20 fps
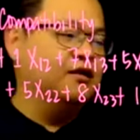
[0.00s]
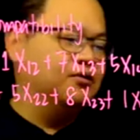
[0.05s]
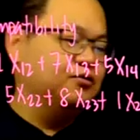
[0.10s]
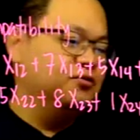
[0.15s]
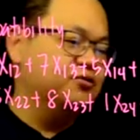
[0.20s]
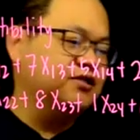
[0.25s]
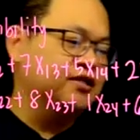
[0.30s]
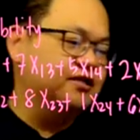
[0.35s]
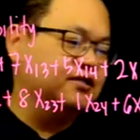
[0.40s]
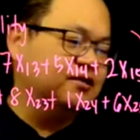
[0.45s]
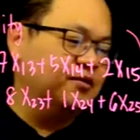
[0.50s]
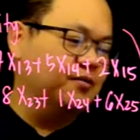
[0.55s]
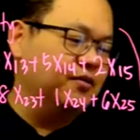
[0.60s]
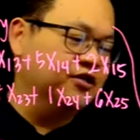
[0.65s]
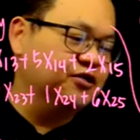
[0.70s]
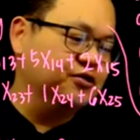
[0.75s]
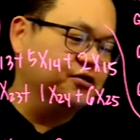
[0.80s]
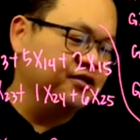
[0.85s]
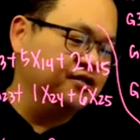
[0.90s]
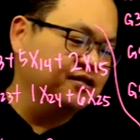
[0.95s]
using
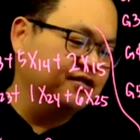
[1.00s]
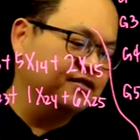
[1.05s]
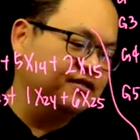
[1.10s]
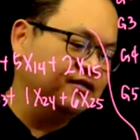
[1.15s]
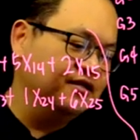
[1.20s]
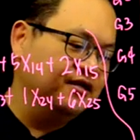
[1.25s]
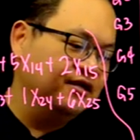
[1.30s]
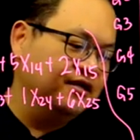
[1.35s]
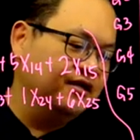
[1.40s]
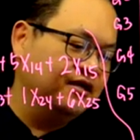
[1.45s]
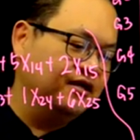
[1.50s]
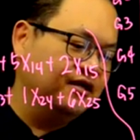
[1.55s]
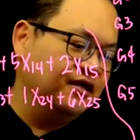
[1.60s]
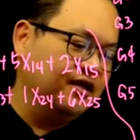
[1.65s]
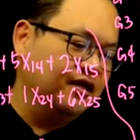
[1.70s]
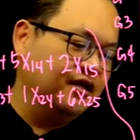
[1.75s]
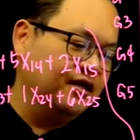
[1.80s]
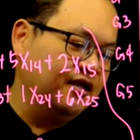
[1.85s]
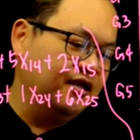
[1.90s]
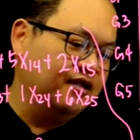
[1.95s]
summations.
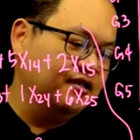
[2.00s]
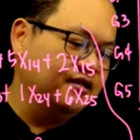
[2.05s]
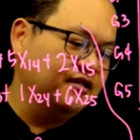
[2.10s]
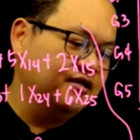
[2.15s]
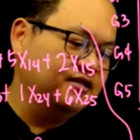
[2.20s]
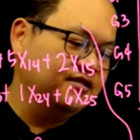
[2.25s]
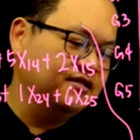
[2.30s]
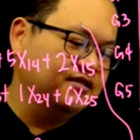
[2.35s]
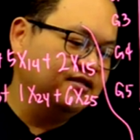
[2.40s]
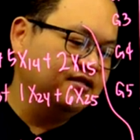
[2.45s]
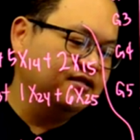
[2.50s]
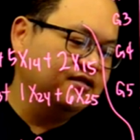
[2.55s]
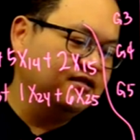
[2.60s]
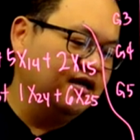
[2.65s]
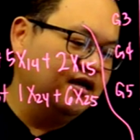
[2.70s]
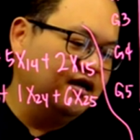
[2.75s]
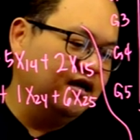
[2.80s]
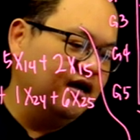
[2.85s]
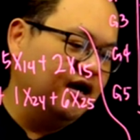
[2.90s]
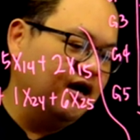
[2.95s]
And this is
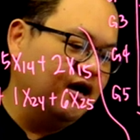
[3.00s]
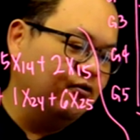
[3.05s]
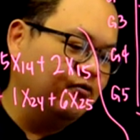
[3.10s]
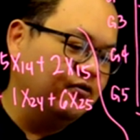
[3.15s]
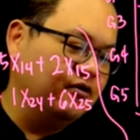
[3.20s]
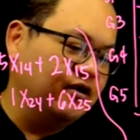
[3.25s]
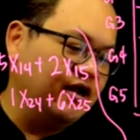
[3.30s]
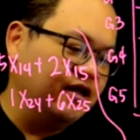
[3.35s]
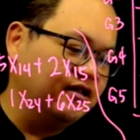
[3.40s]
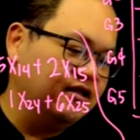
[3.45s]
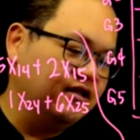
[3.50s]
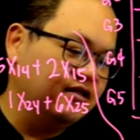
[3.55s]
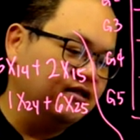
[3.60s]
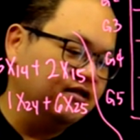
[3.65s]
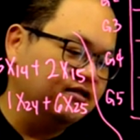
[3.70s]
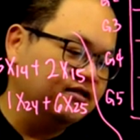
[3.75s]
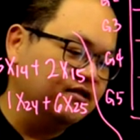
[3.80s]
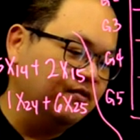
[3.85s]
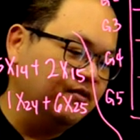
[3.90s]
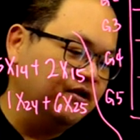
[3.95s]
how we write it
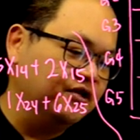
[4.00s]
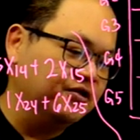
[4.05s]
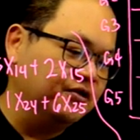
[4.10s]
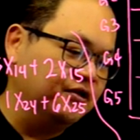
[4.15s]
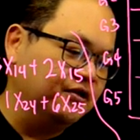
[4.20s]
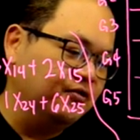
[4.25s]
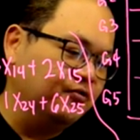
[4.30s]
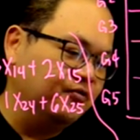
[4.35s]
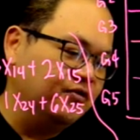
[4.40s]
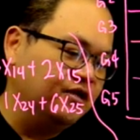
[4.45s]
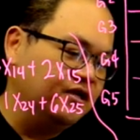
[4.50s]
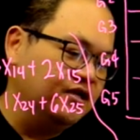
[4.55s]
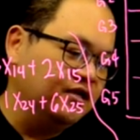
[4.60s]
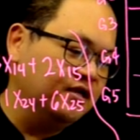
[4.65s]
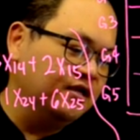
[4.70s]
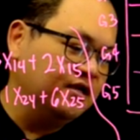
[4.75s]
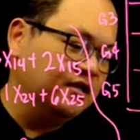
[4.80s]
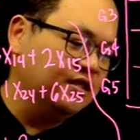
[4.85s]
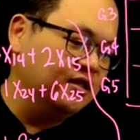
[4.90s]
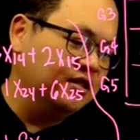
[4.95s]
in summation.
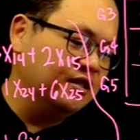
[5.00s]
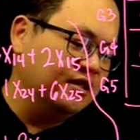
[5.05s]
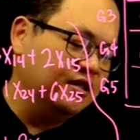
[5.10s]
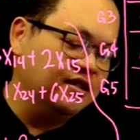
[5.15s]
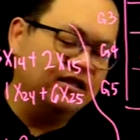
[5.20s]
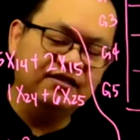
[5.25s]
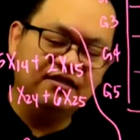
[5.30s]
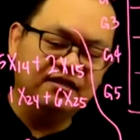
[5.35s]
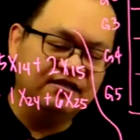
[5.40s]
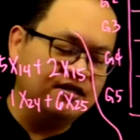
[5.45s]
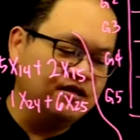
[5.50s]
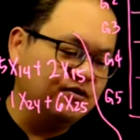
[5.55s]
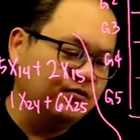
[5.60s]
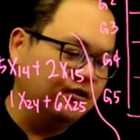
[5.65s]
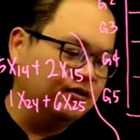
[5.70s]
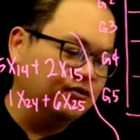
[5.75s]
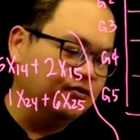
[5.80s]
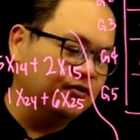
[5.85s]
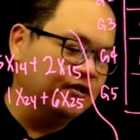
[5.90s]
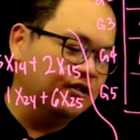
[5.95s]
This is
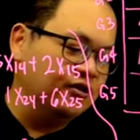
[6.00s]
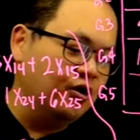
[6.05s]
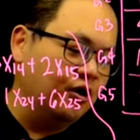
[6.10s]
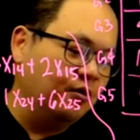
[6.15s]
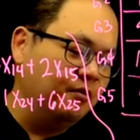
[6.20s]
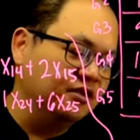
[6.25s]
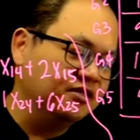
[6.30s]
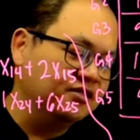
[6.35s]
equal to the double